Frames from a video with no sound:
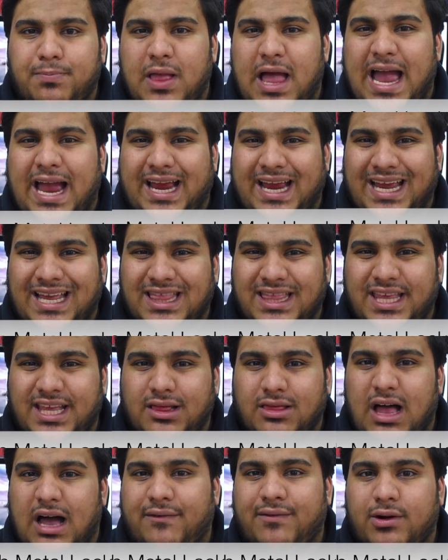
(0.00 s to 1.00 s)
Black and the
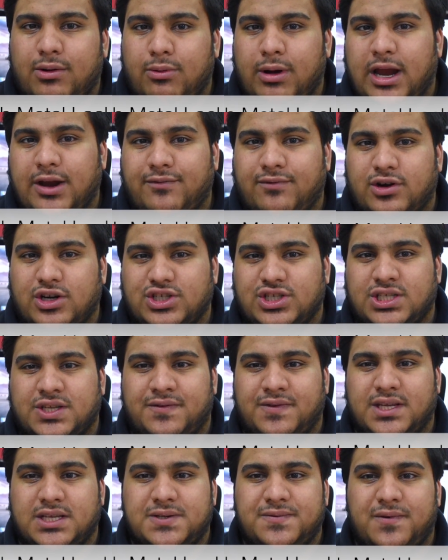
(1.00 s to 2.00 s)
Lava Red version
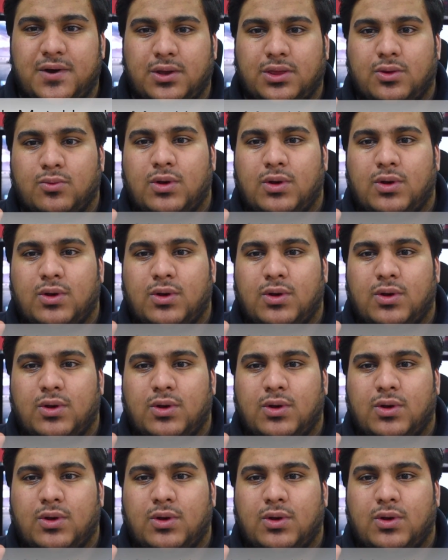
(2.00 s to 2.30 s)
of this phone,